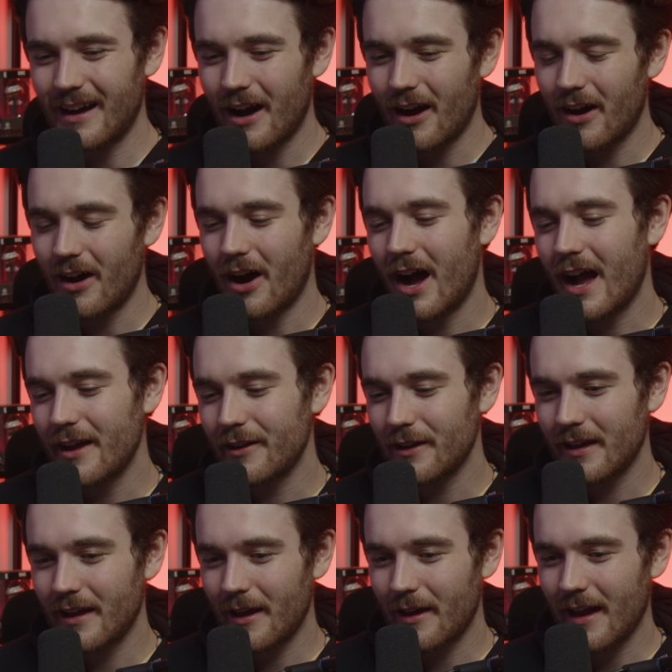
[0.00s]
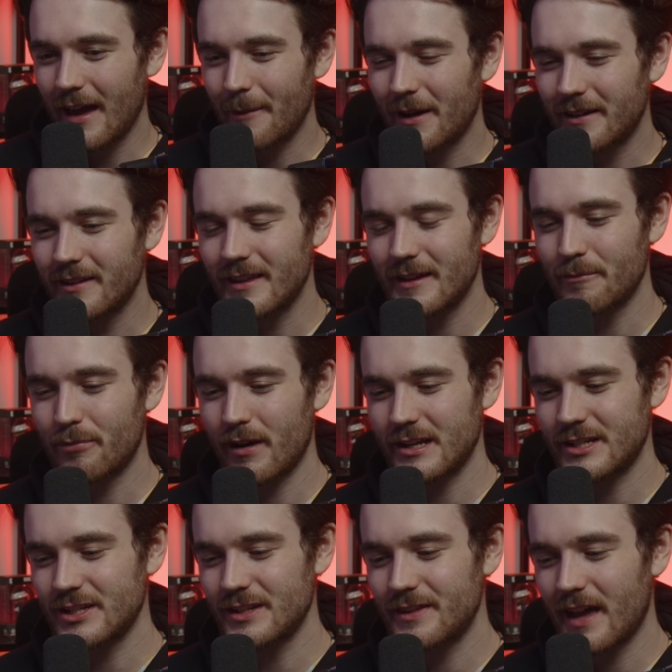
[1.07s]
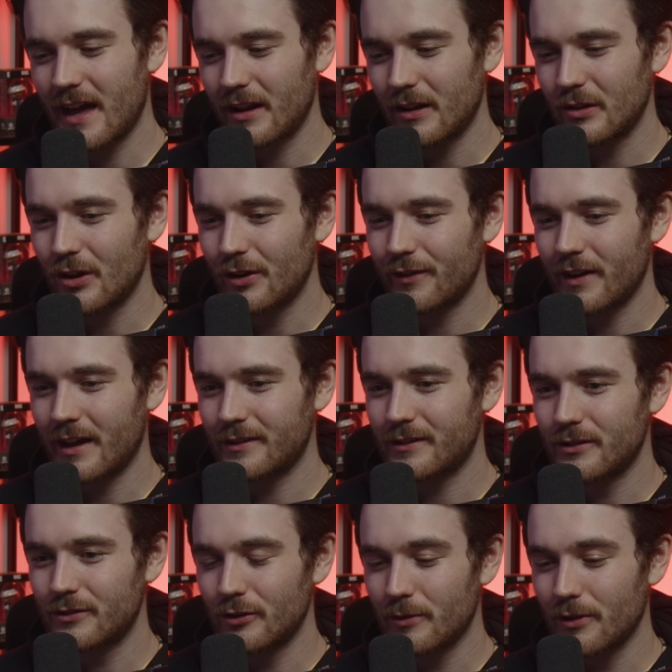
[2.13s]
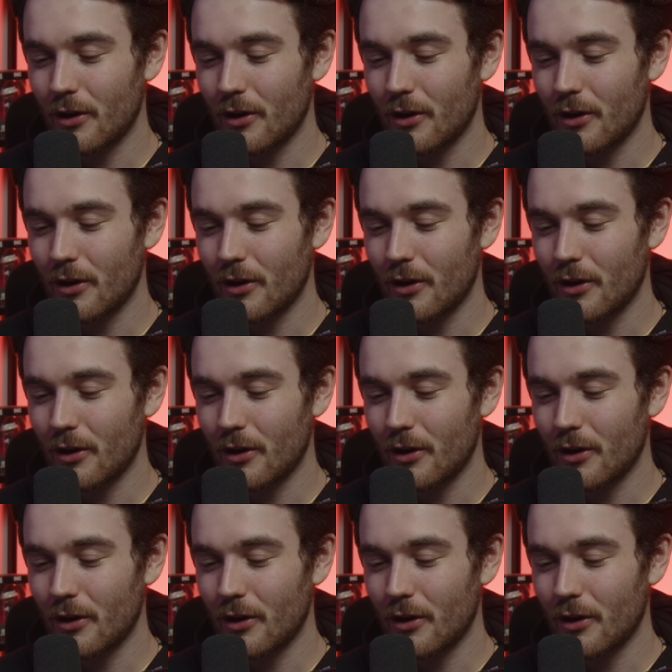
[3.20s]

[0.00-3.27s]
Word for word: I am under the impression that a lot of it has to do with